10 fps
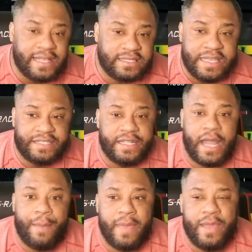season
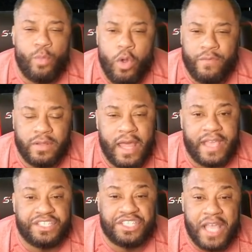I made more of a like
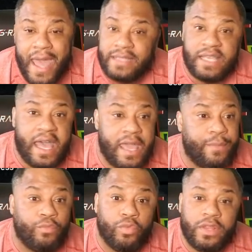Shaq type,
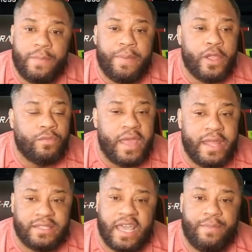really pure
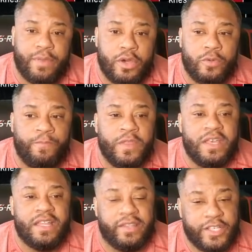red type build.
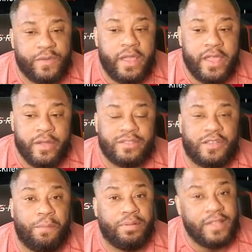This right here is
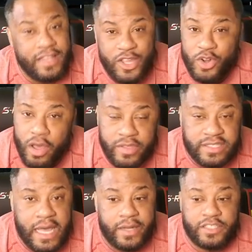completely on the other
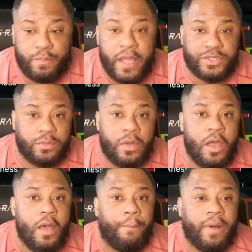side of the spectrum,
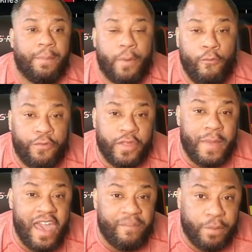but both of them
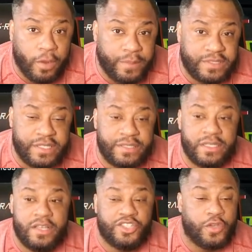have purposes.
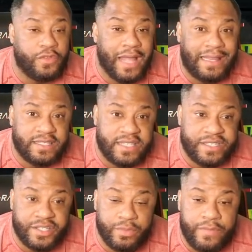So if you like the
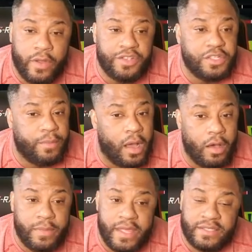season 3 version, by all
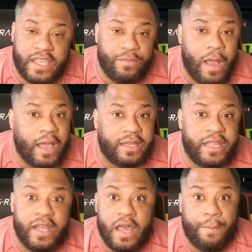means keep rocking
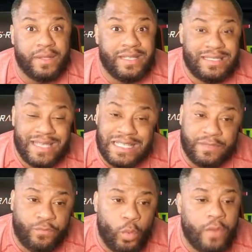it. But this season
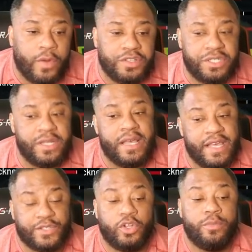4 version
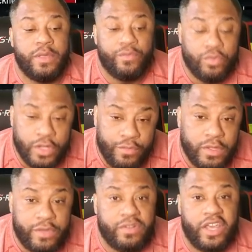is going to be
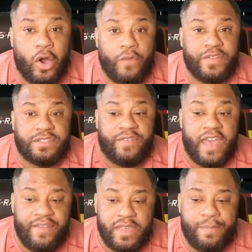really offensive
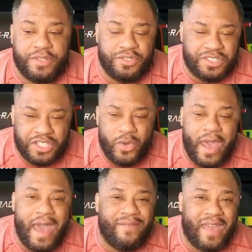heavy, but you still
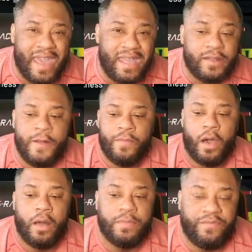have 8
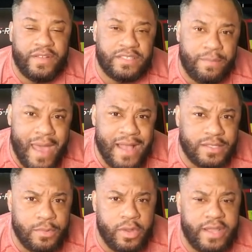defensive badge
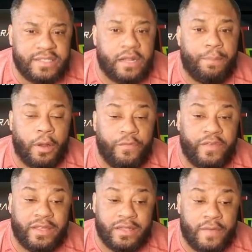upgrades that are
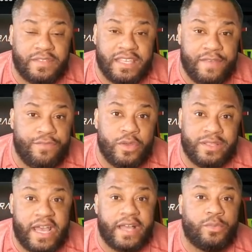perfect enough to give you
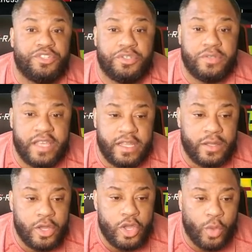exactly what you need.
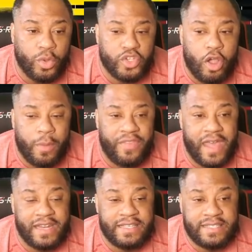And we'll talk about
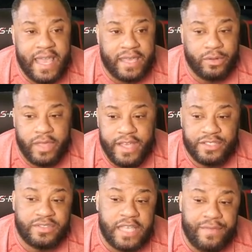that in a second, okay?
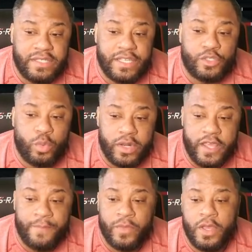So 17,
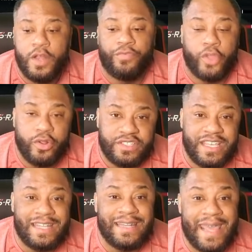20,
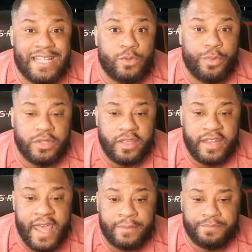13, and 8 is what we're looking at.